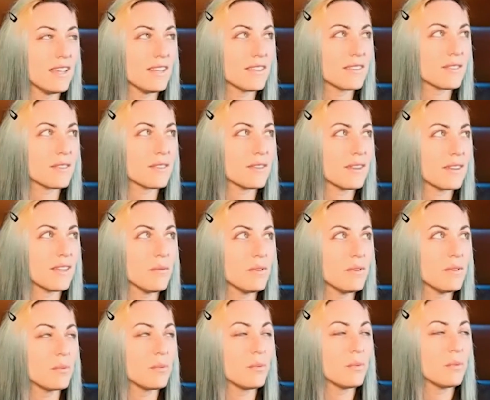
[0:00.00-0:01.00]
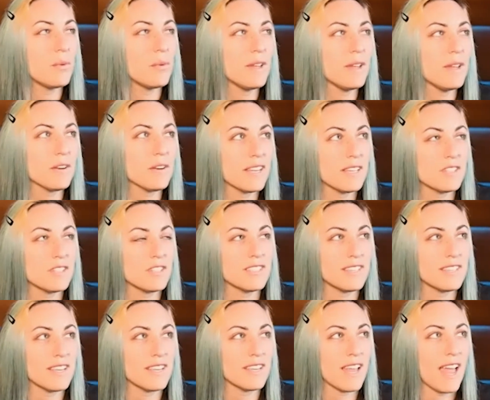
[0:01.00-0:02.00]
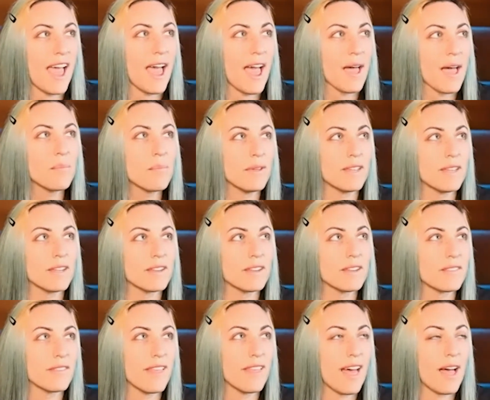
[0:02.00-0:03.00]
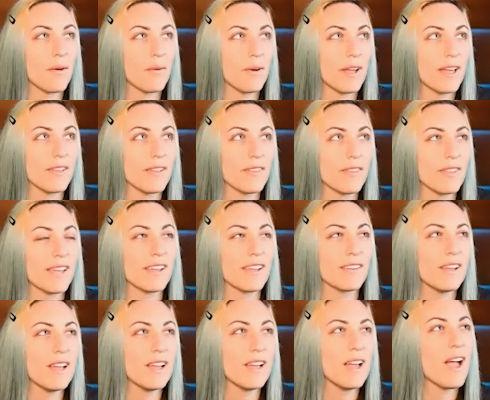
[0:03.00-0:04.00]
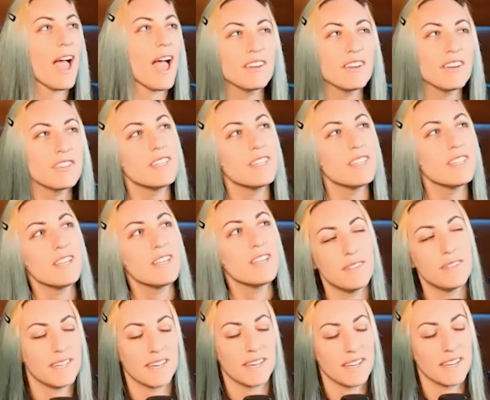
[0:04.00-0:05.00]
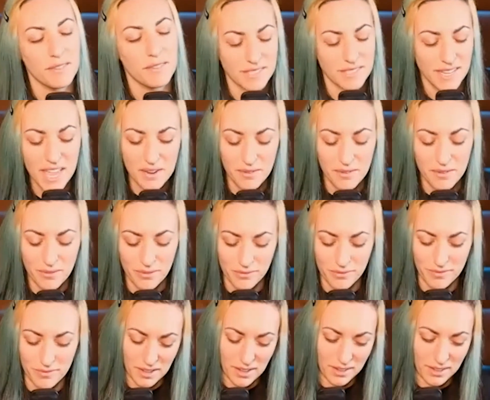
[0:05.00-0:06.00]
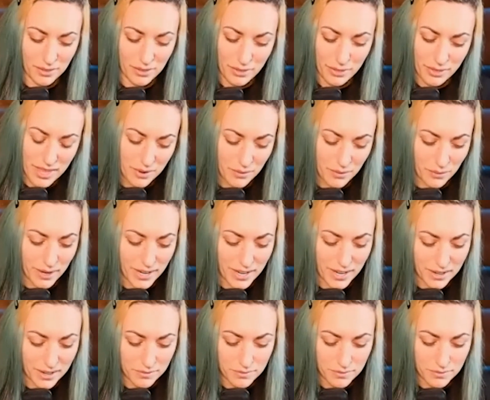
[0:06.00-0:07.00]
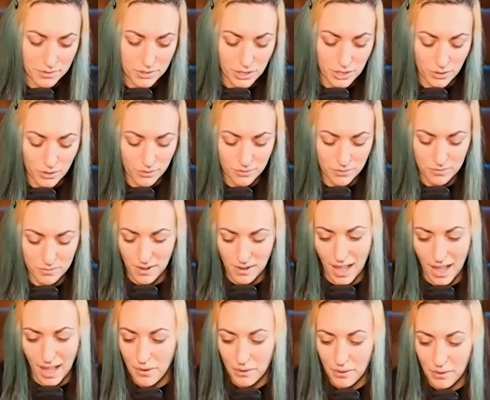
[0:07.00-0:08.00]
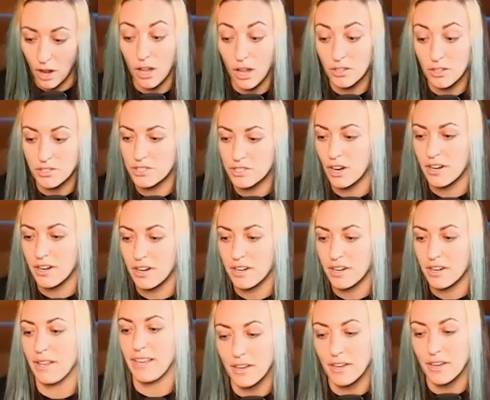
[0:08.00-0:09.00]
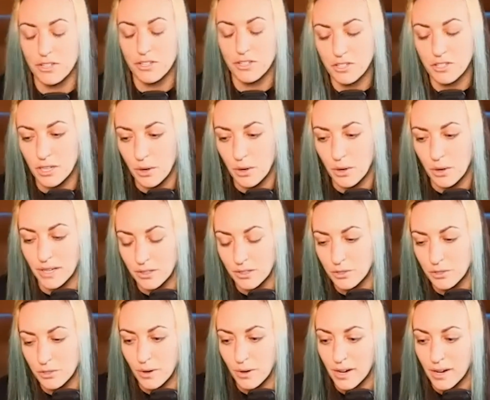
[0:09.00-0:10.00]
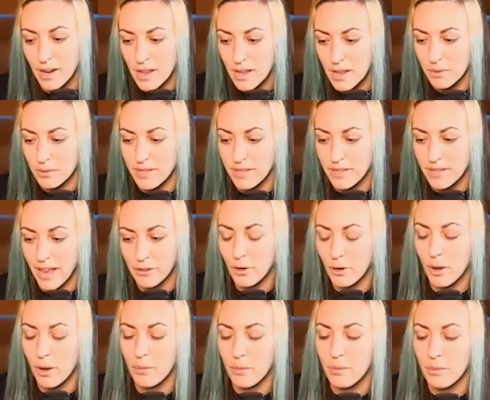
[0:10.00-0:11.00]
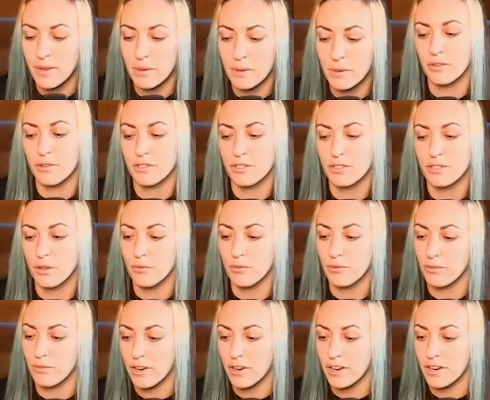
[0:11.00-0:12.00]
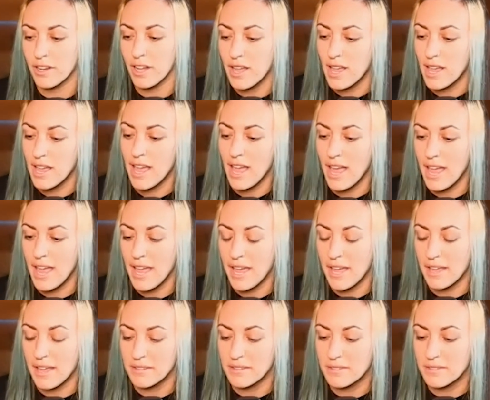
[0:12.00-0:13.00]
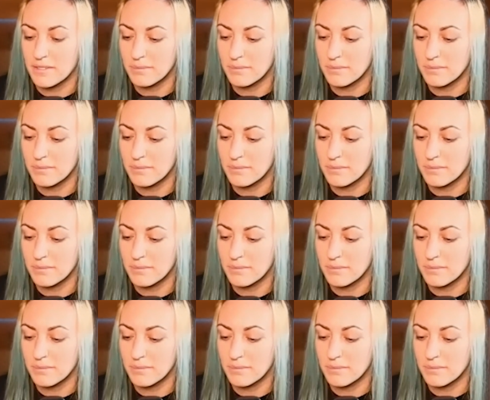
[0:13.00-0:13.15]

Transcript: It was weird. Like it just happened that way. Like, actually, no, it didn't. It was kind of a thing where, so how it all started, like actually going on tour, was I grew up in Boca Raton, Florida. And